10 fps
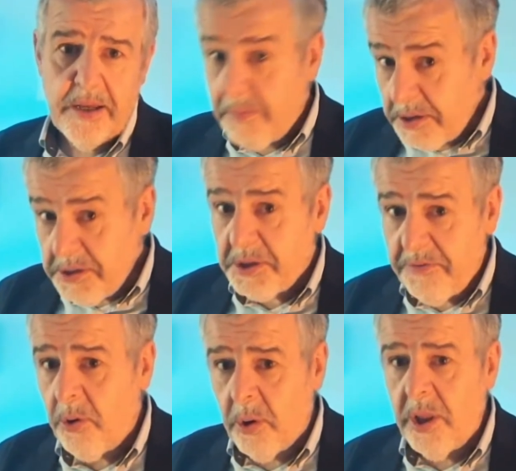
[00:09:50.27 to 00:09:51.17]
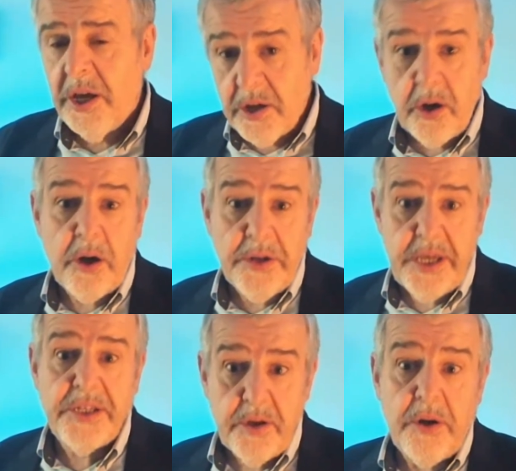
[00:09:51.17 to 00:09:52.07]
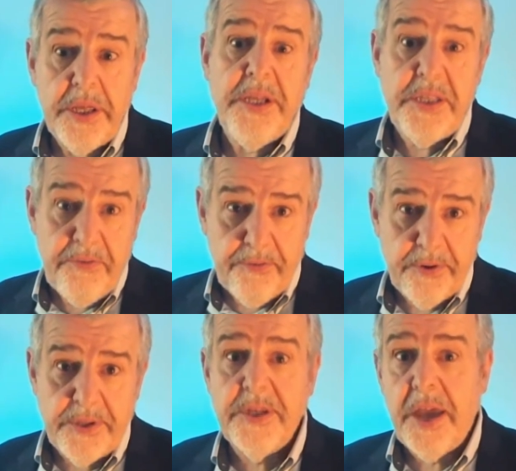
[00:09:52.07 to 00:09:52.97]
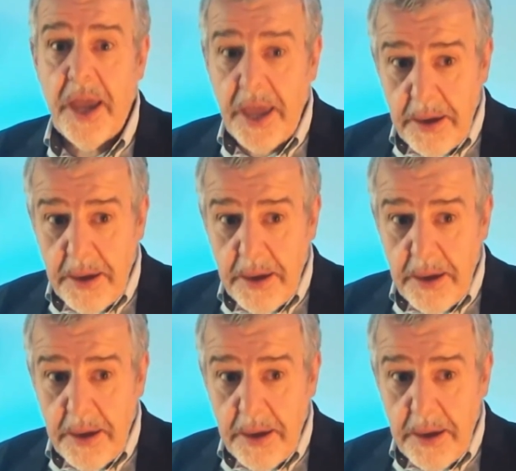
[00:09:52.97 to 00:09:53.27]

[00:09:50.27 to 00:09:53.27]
And most of all, God is not indifferent to their